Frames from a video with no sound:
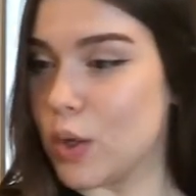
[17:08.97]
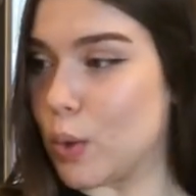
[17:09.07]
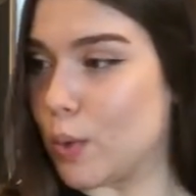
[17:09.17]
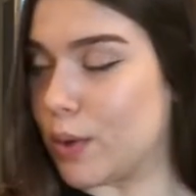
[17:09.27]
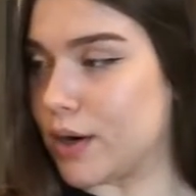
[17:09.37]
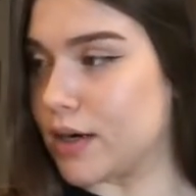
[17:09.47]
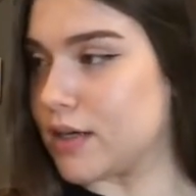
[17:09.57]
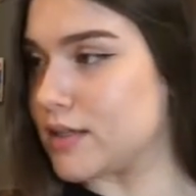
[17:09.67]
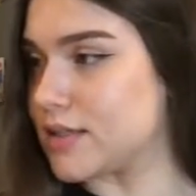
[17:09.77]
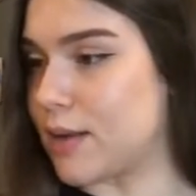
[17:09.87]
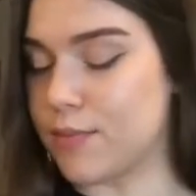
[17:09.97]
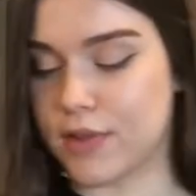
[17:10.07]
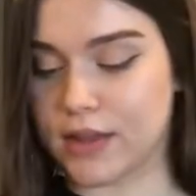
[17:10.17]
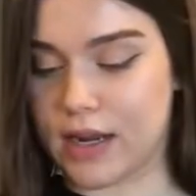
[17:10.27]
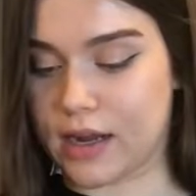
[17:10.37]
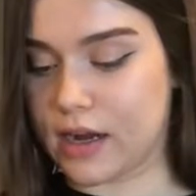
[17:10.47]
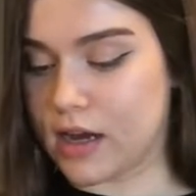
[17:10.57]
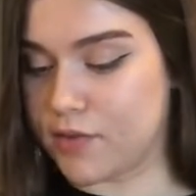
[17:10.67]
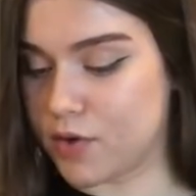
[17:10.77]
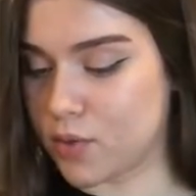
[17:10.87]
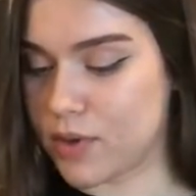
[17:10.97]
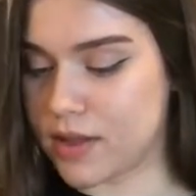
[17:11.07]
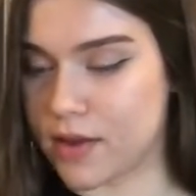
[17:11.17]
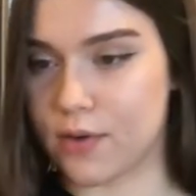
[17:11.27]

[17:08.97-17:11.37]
or something that I can cover it with.